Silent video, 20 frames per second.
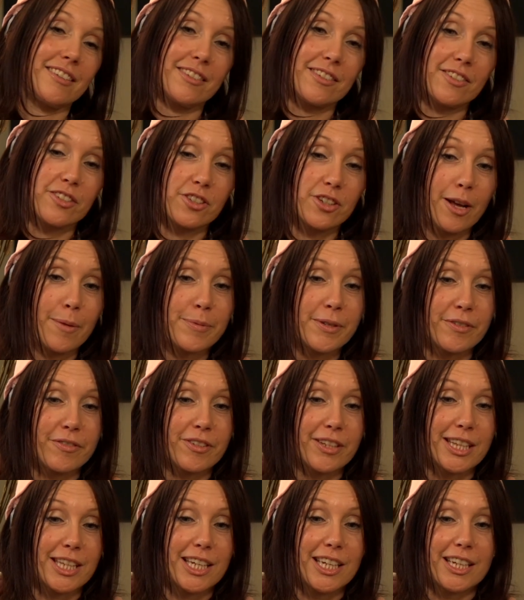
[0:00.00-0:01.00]
stopped
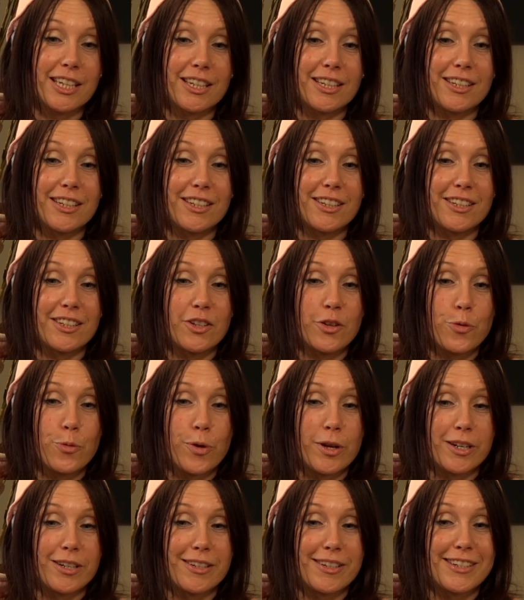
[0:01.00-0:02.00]
everything,
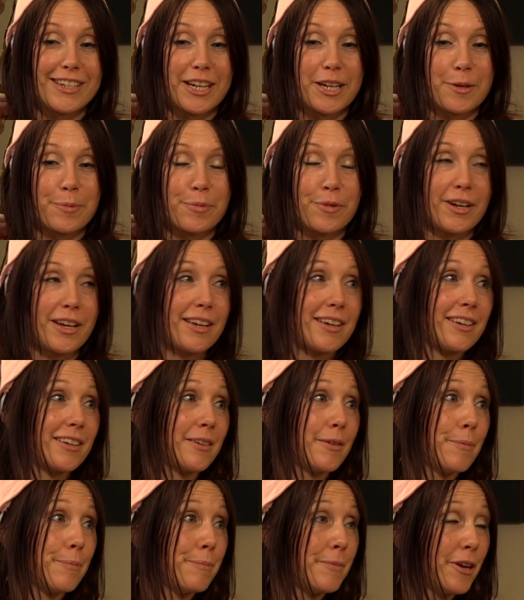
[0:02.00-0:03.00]
went on a dating break,
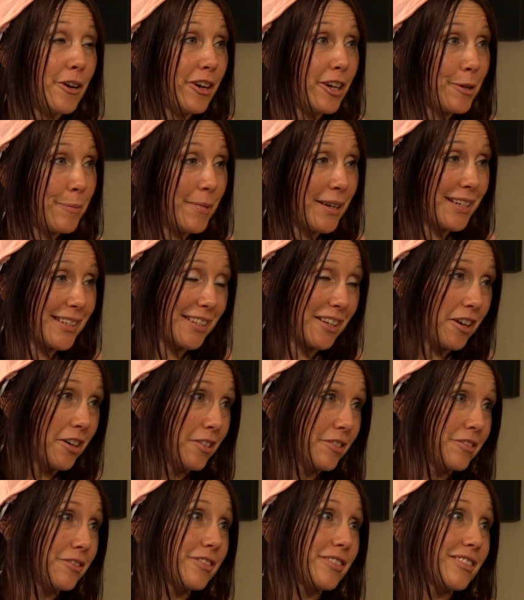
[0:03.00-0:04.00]
married myself,